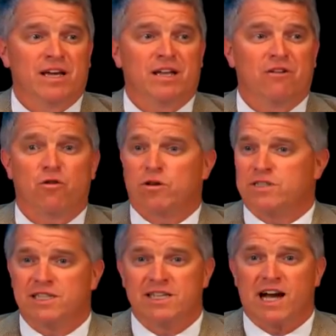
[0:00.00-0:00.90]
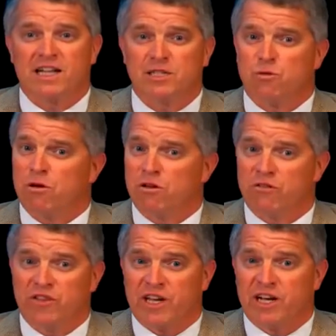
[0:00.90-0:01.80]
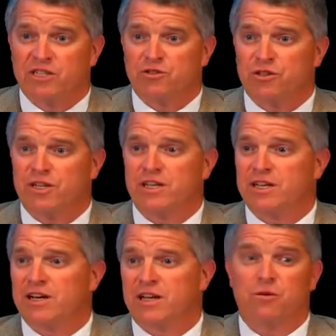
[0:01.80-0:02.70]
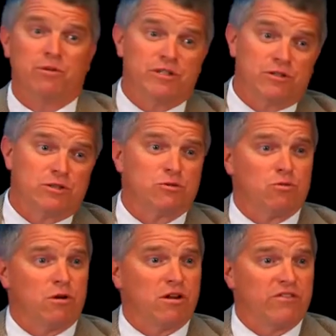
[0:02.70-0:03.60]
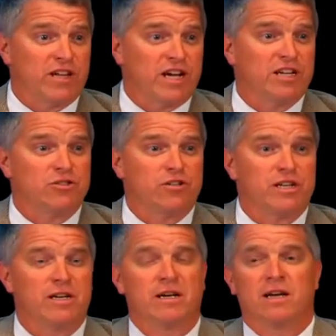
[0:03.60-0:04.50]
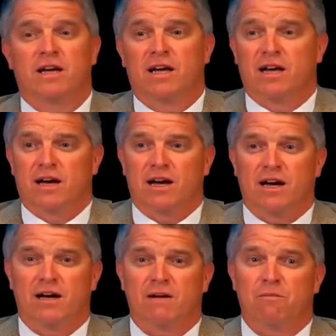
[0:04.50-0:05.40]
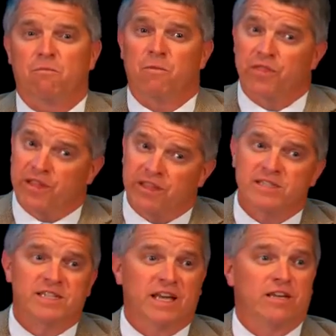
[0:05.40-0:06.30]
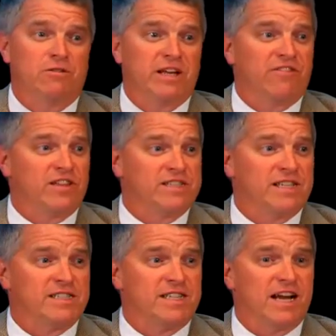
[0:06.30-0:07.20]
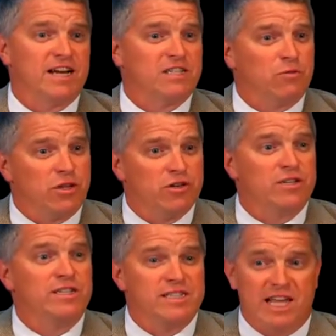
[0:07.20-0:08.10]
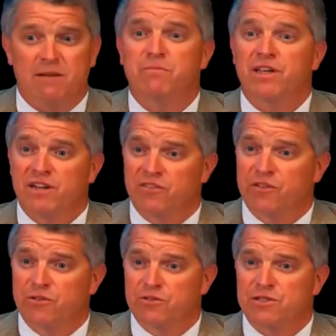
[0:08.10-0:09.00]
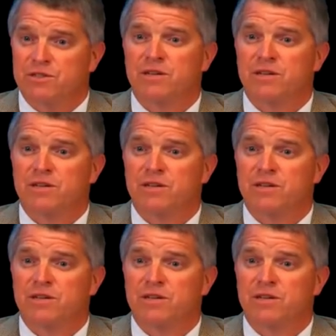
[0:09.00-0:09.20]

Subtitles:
You know, of course, these colleagues were all over the country. The researchers were all over the country. One thing the CAQ definitely insisted on is that we couldn't tape the interviews.